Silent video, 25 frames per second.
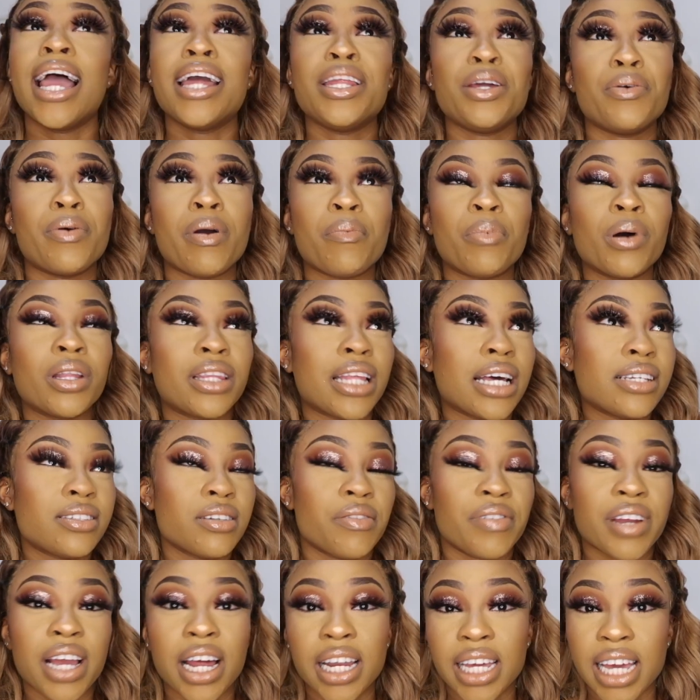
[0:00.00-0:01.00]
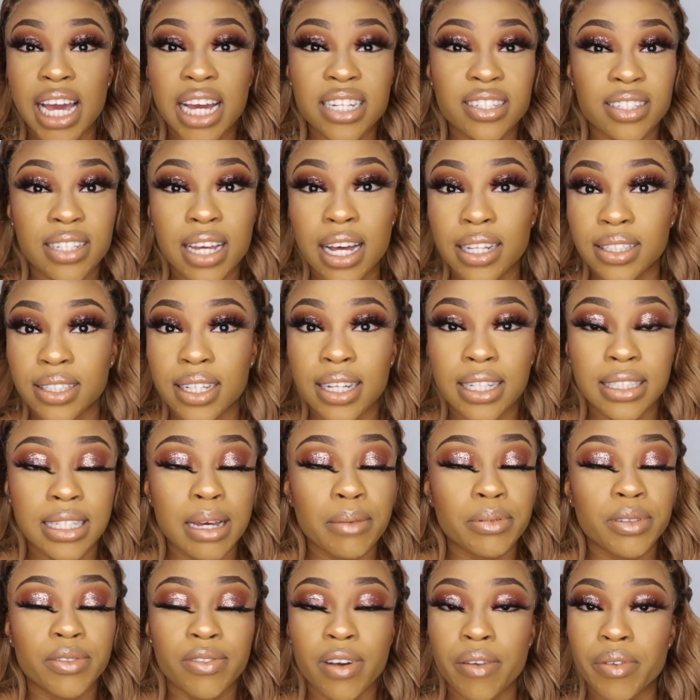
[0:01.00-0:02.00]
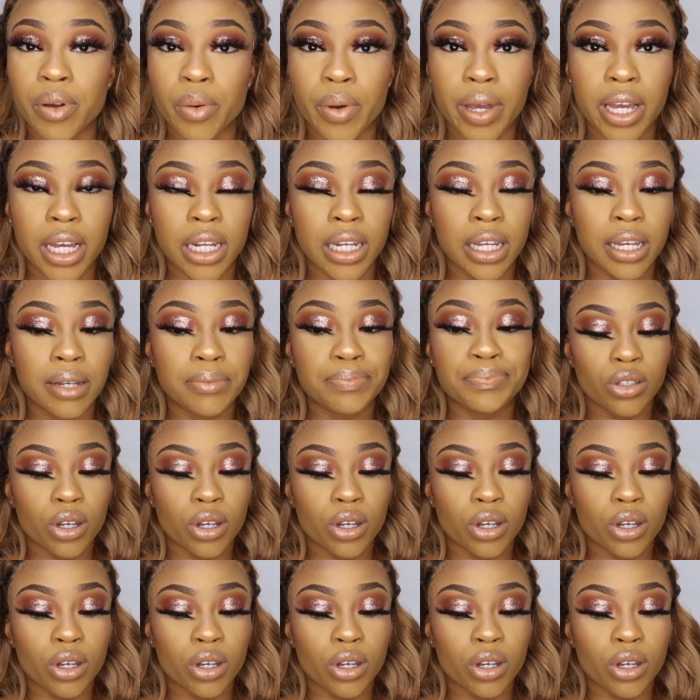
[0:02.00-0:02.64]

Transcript: Anyway, but that's a reality I just had to accept very quickly.